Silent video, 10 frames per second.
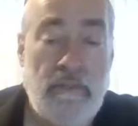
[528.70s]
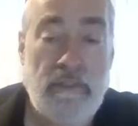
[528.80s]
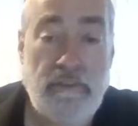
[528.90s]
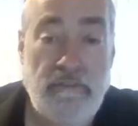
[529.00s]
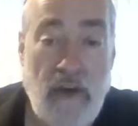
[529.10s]

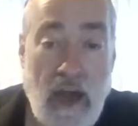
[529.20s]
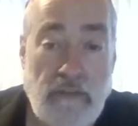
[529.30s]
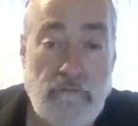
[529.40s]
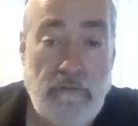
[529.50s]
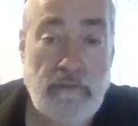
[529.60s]
the
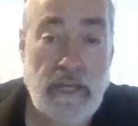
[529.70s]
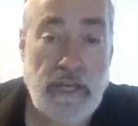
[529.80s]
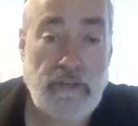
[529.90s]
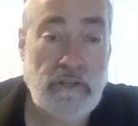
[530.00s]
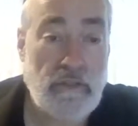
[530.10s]
divine
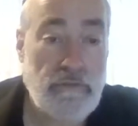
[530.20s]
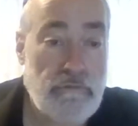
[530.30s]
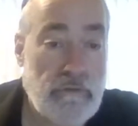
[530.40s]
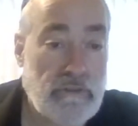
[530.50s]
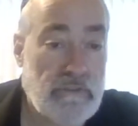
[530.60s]
revelation and three